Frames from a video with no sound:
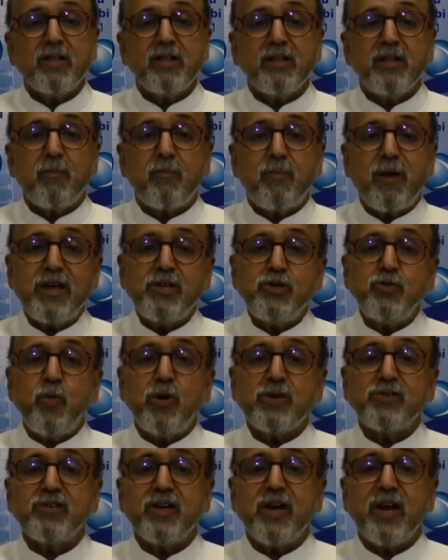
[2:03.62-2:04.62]
The plunge
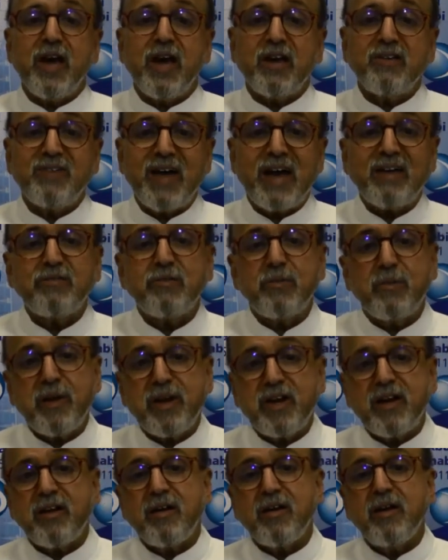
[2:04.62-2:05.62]
was
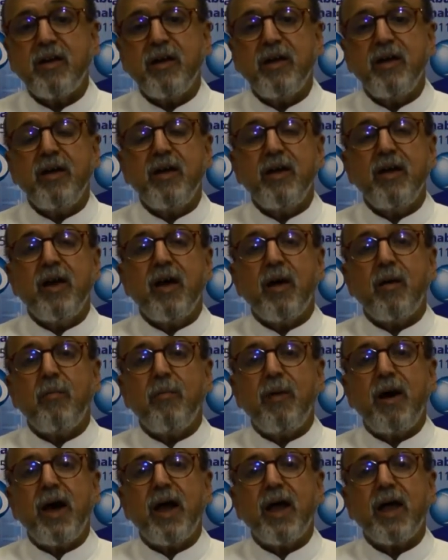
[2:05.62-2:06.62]
exacerbated
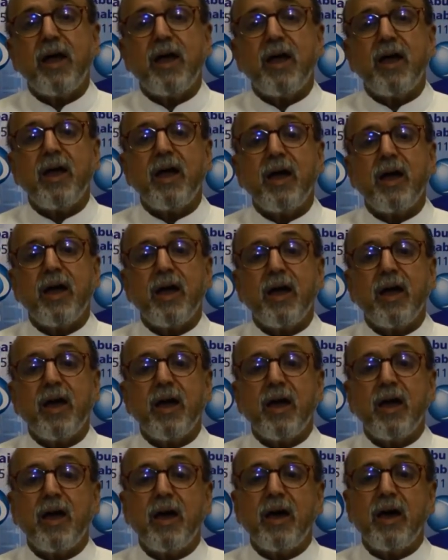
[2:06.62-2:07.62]
by
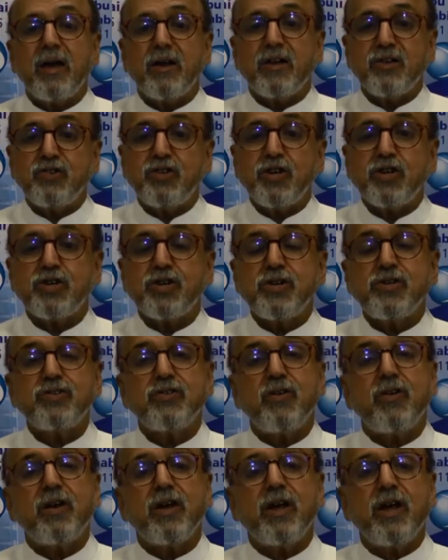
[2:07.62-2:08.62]
restrictions
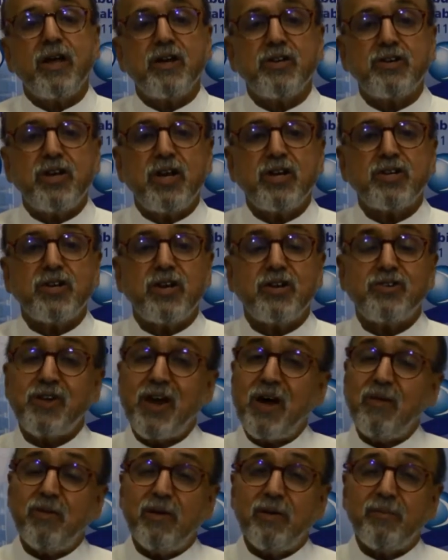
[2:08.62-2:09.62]
on international
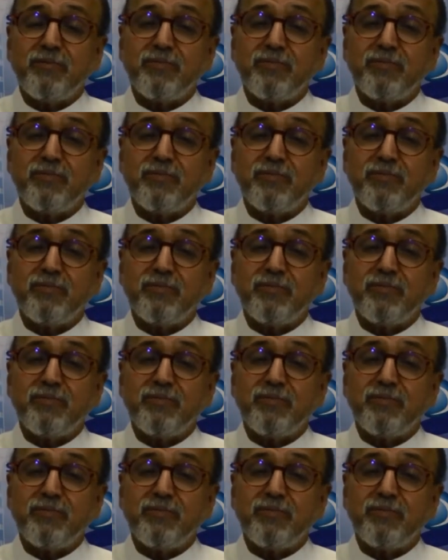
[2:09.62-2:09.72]
travel.